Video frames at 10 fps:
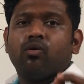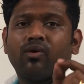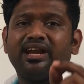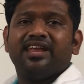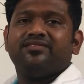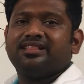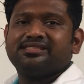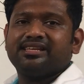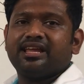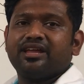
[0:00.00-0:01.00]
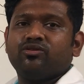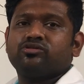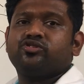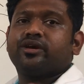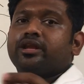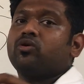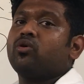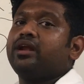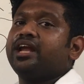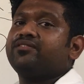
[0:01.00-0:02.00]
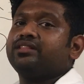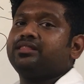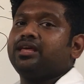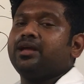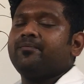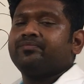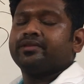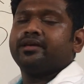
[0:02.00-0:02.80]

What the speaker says: Only with the scenarios you can correlate with the